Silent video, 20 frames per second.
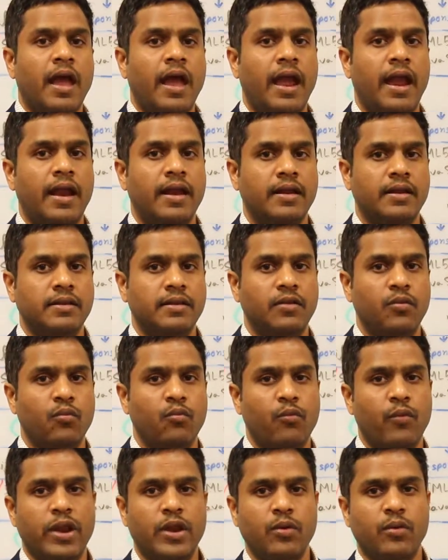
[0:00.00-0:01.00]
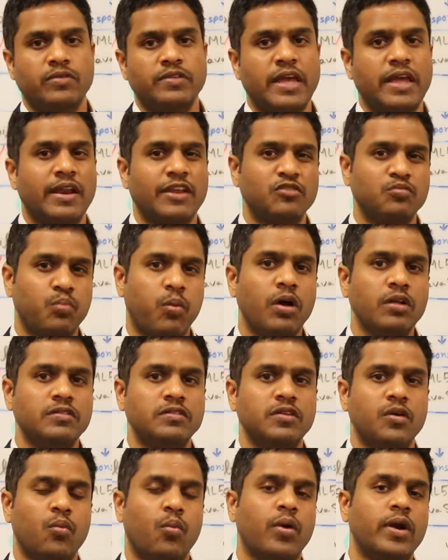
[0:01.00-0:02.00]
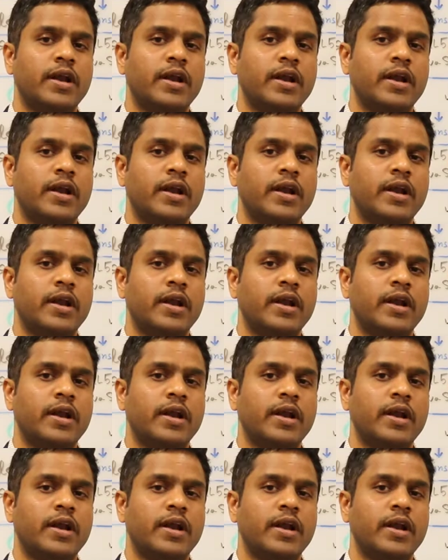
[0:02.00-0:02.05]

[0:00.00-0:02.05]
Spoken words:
And when you say responsive,